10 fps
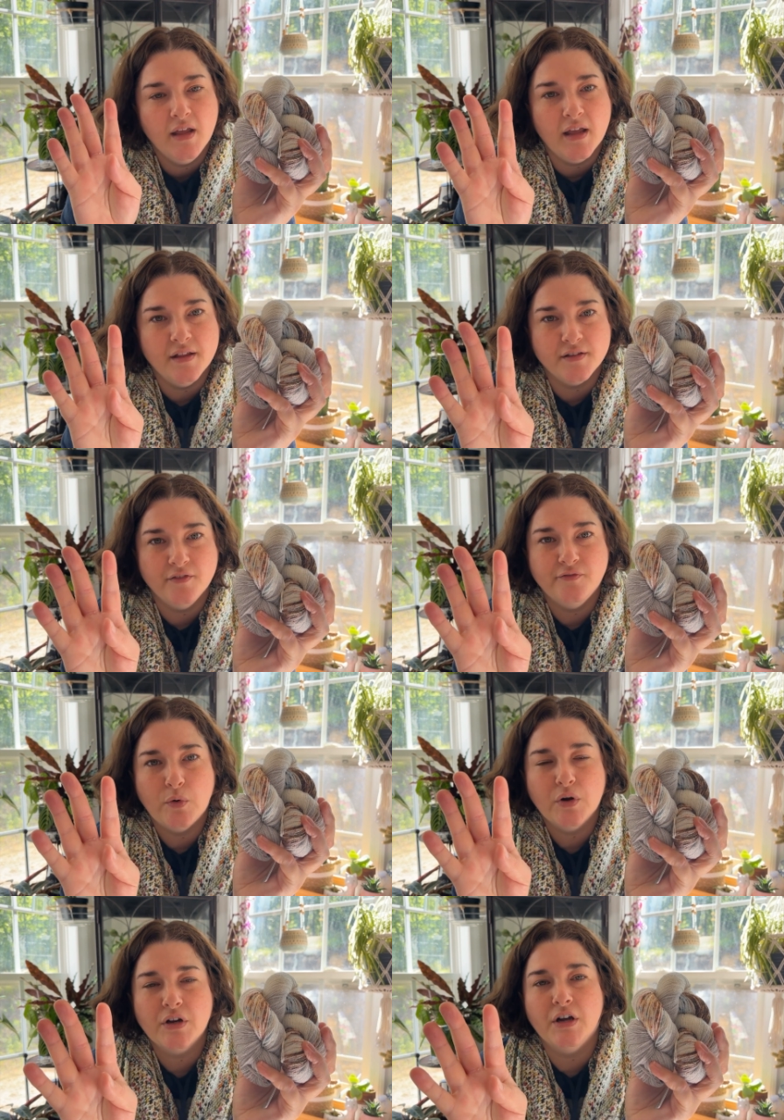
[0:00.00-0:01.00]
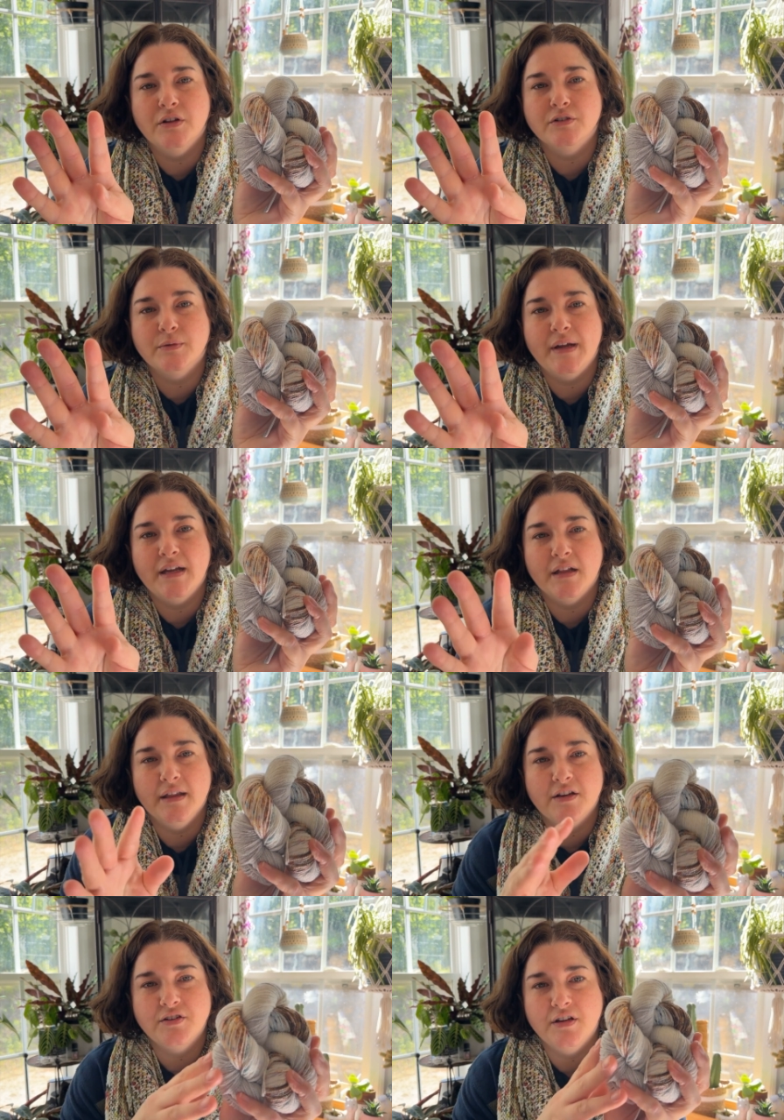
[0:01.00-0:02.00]
It's a four colorway
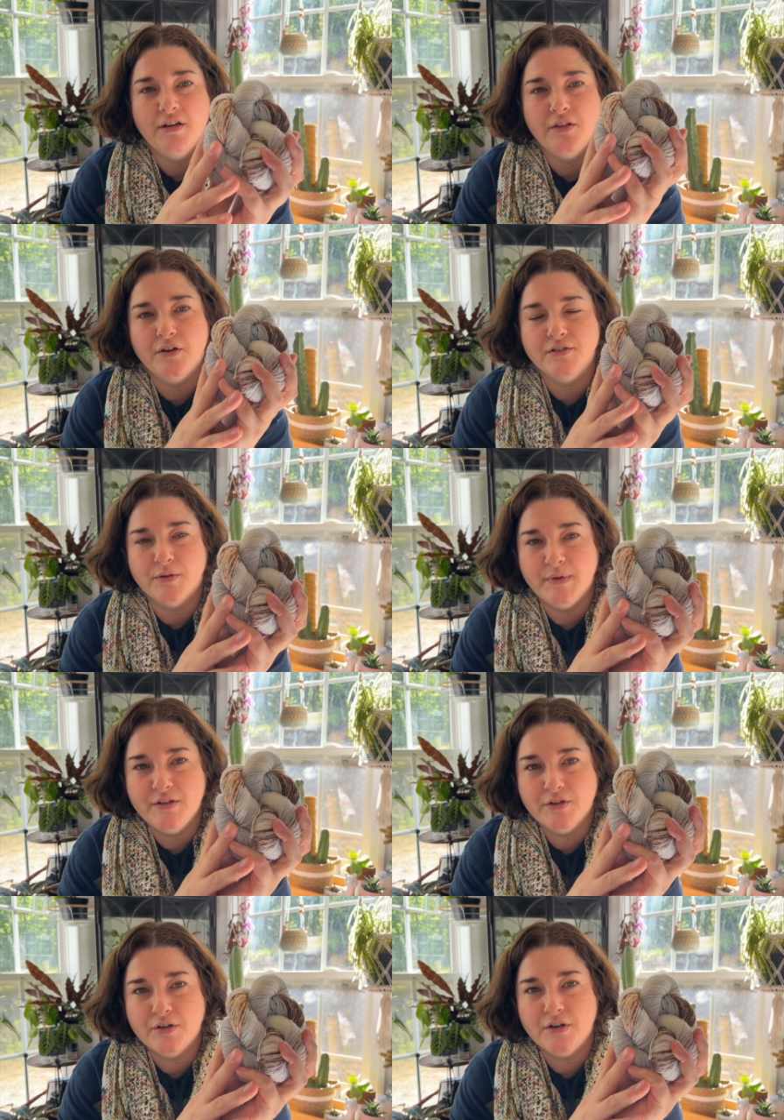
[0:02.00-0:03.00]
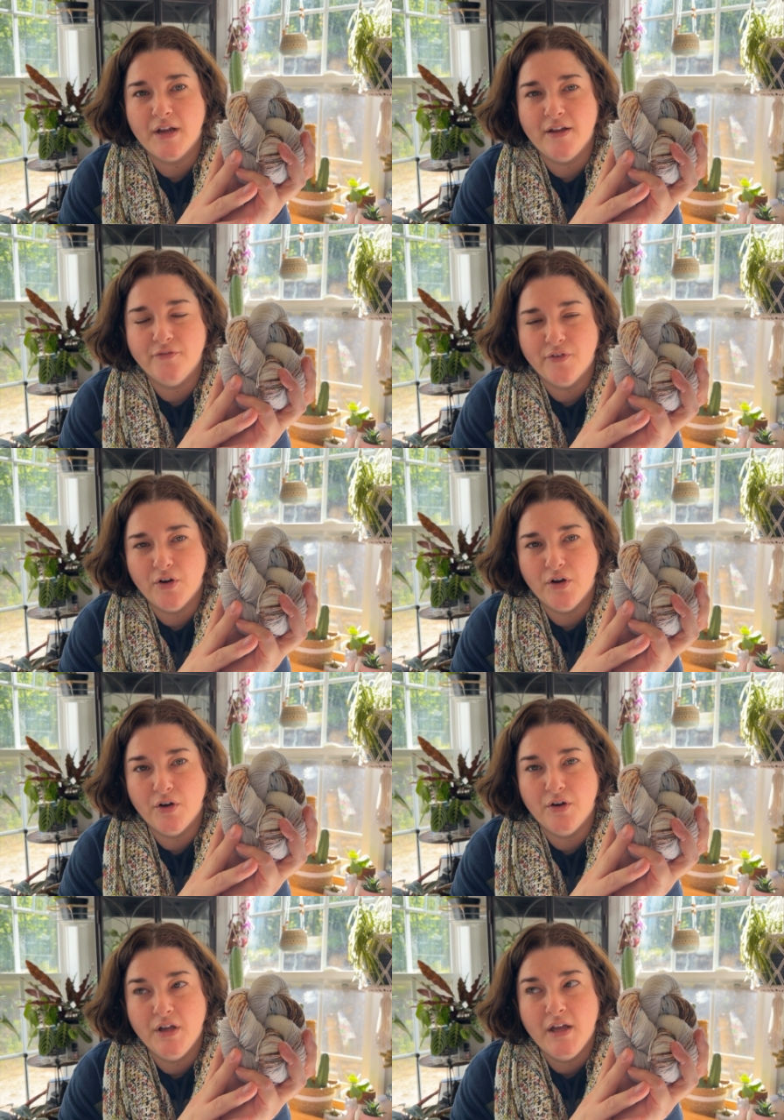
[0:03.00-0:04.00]
collection. There's a winter, a
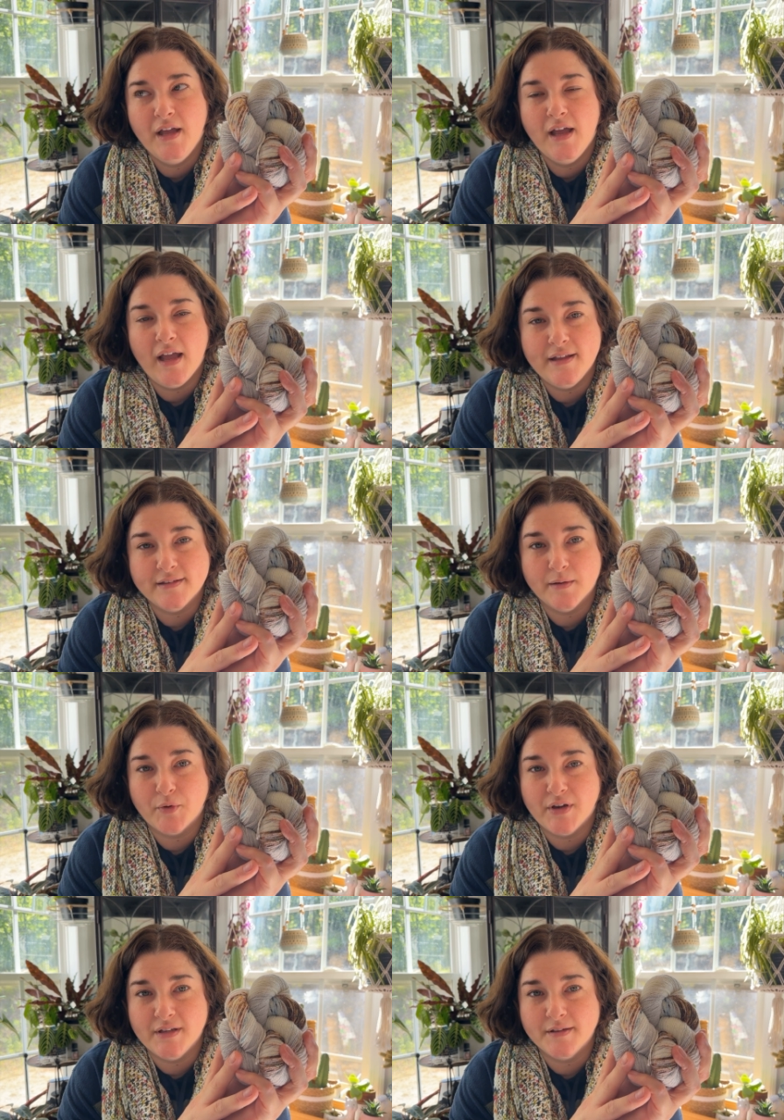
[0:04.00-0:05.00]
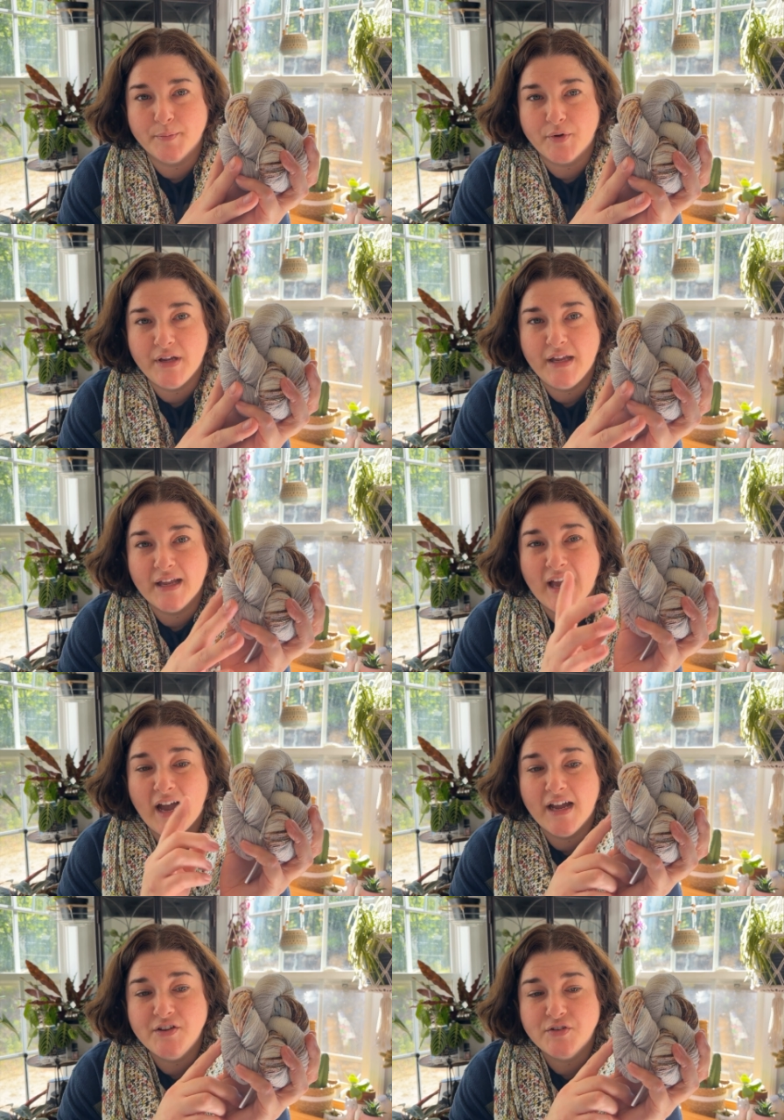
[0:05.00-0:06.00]
fall, a summer, and a spring.
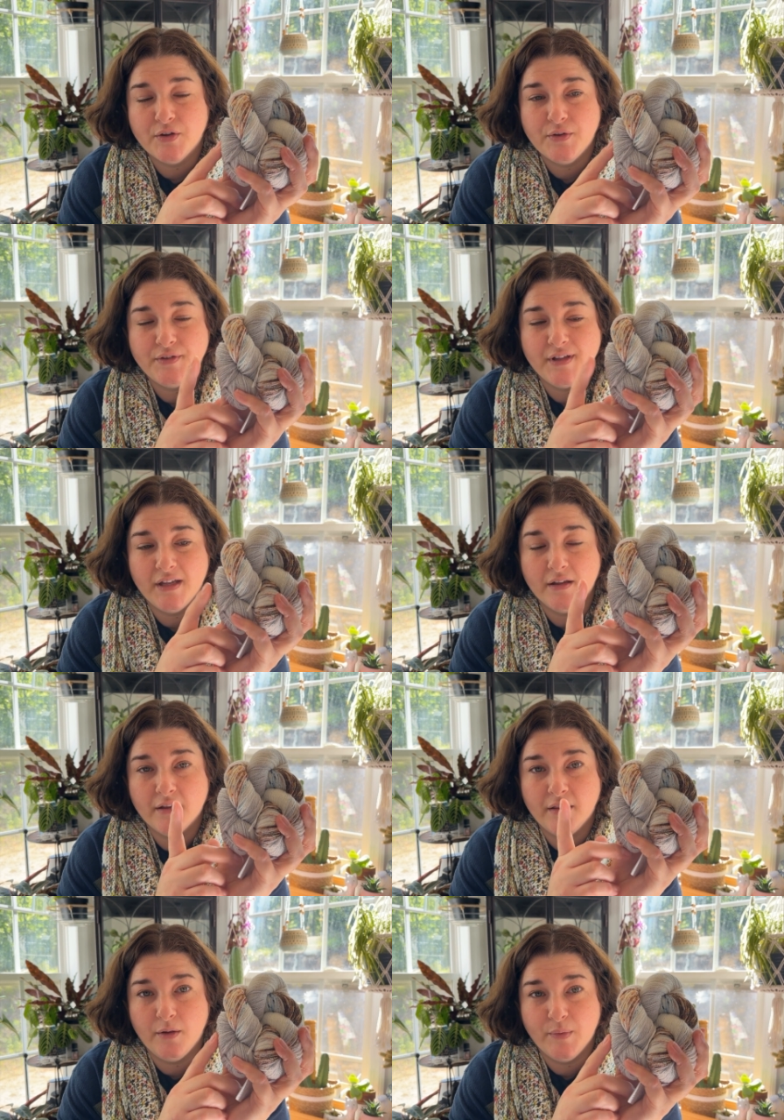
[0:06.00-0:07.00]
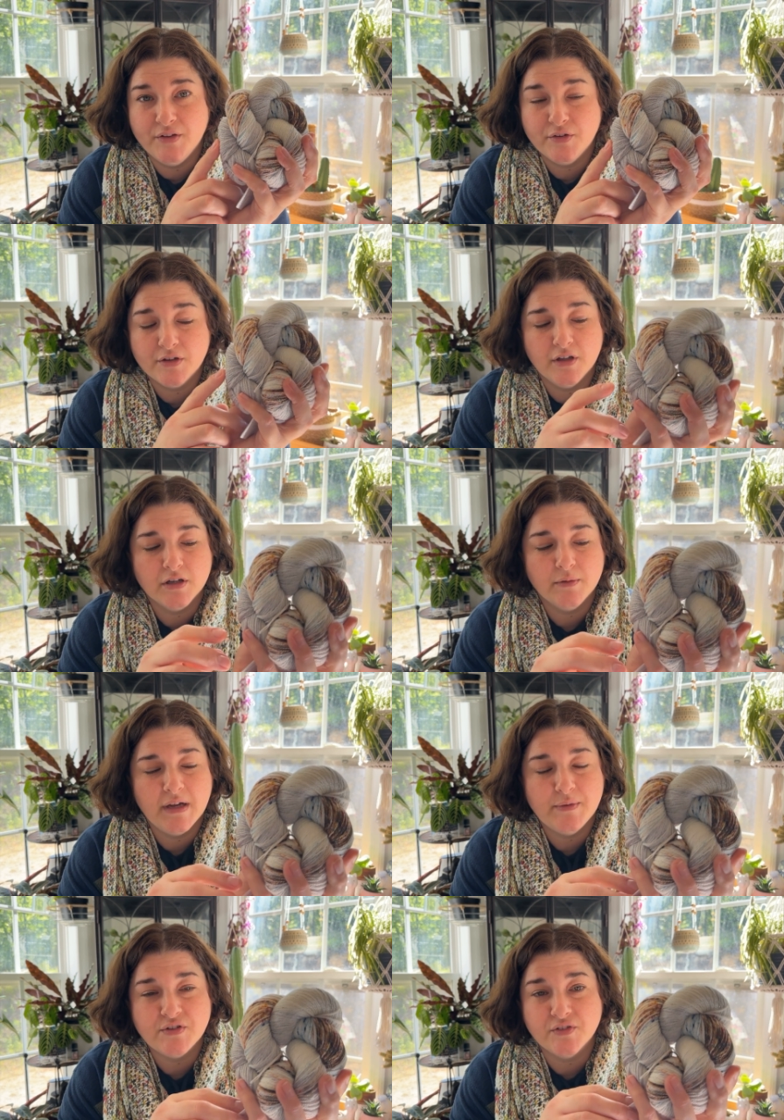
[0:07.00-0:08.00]
I chose to get the winter
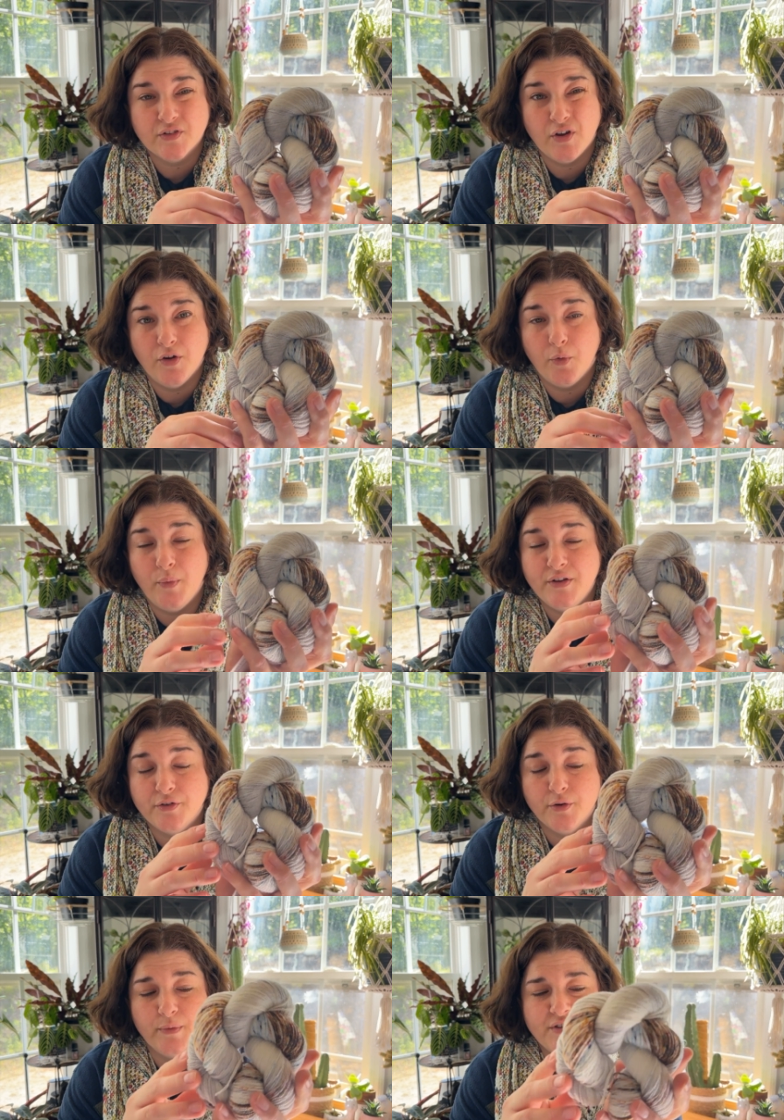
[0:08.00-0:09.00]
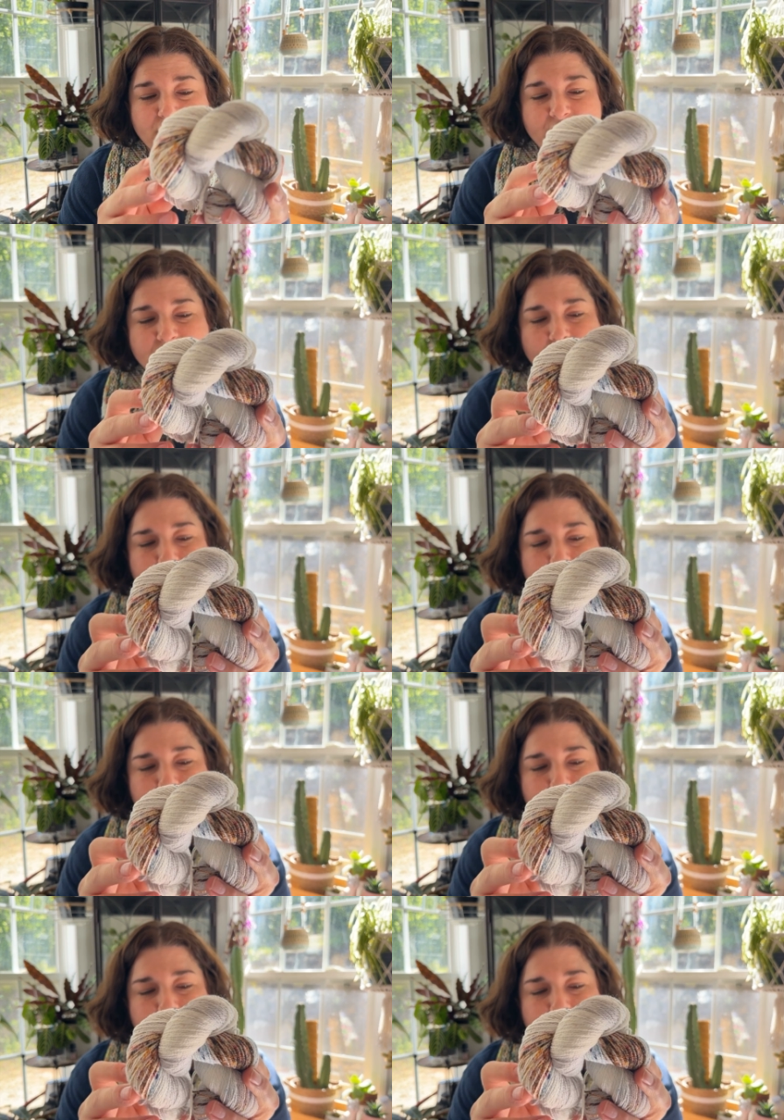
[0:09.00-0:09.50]
colorway, which is called Winter Wishes.